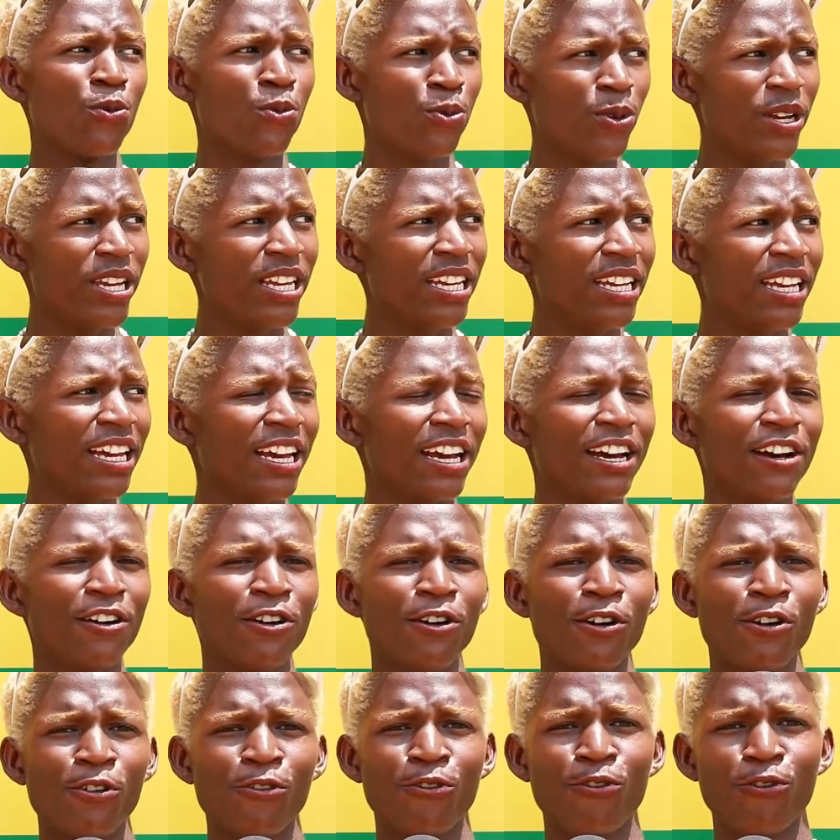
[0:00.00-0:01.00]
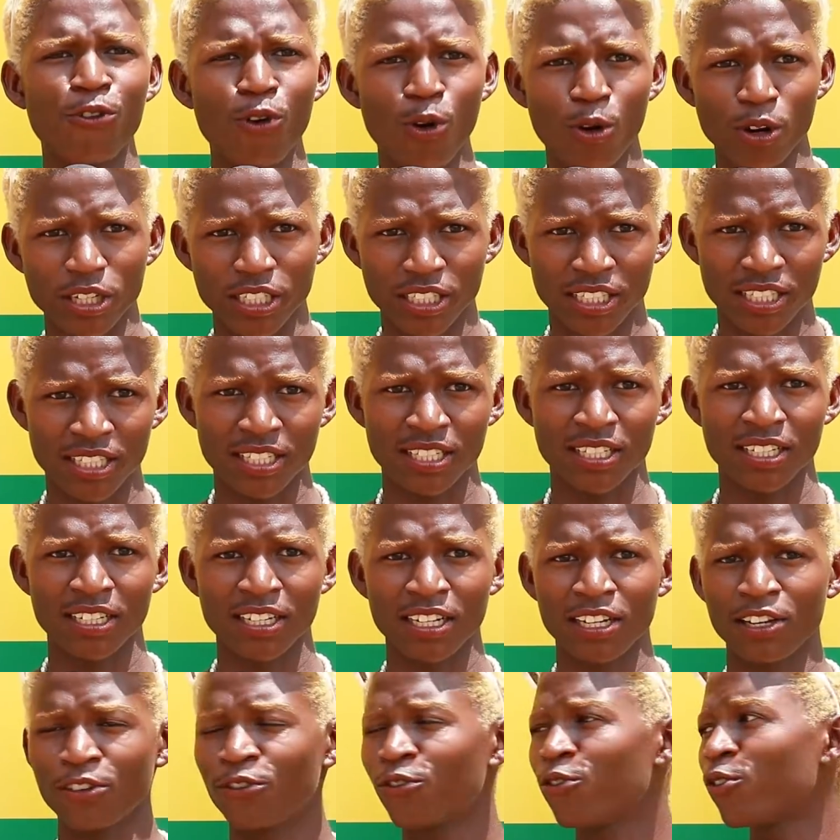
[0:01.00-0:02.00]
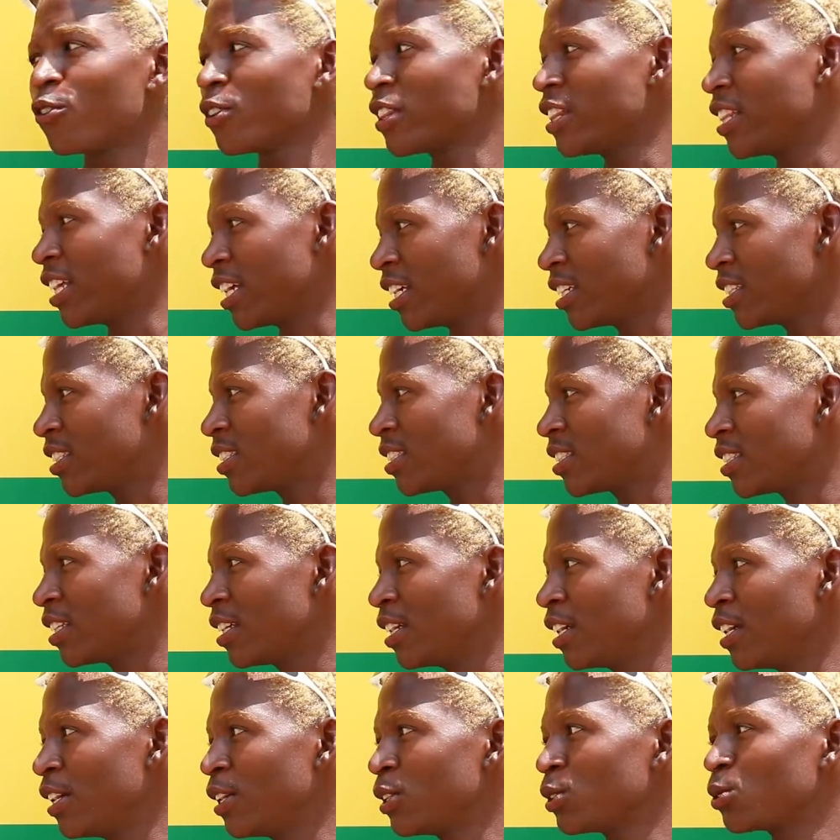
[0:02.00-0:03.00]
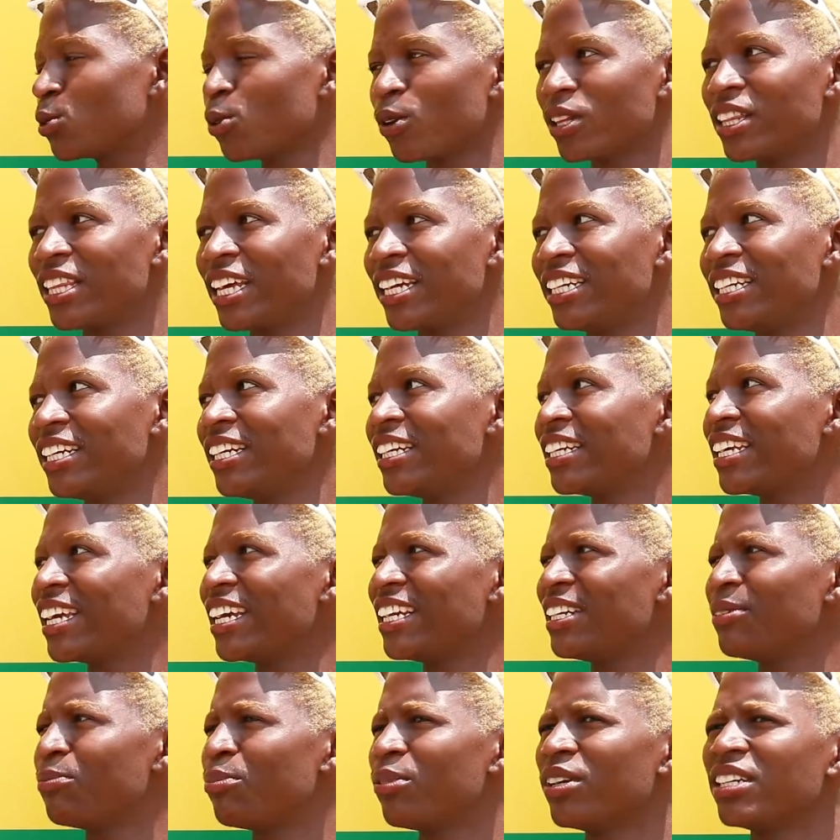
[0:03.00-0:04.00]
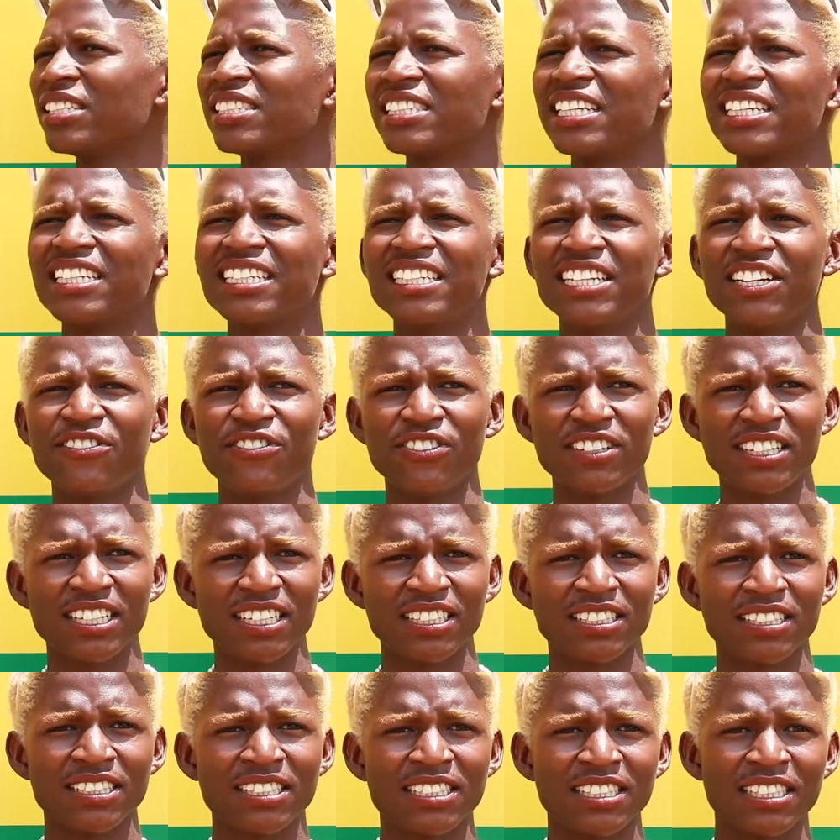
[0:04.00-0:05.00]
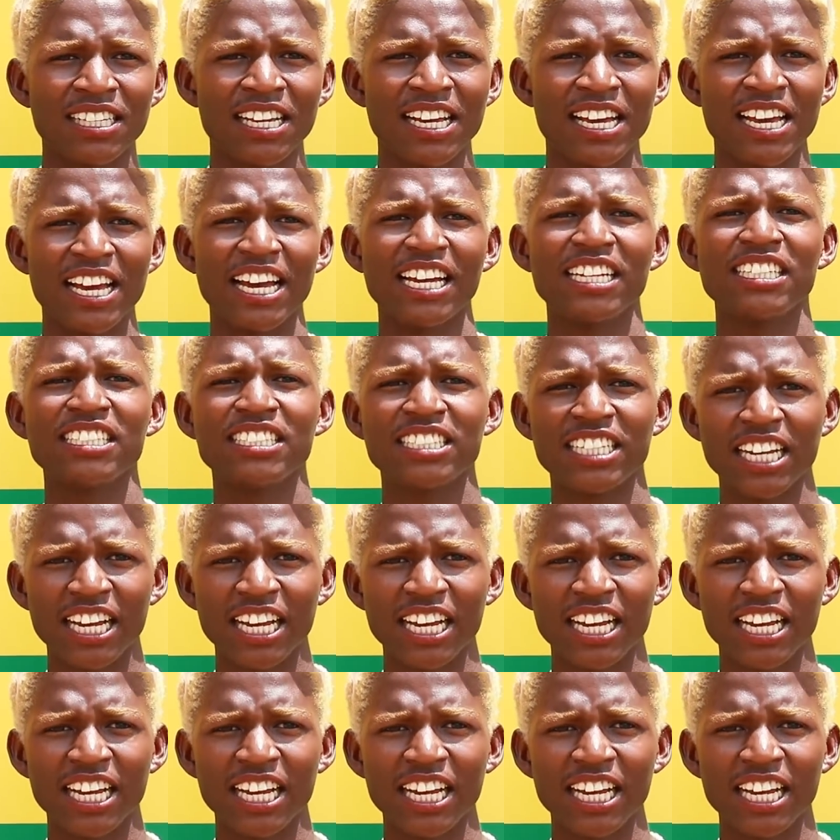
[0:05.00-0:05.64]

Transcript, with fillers: we fought for this so that it can bring significance and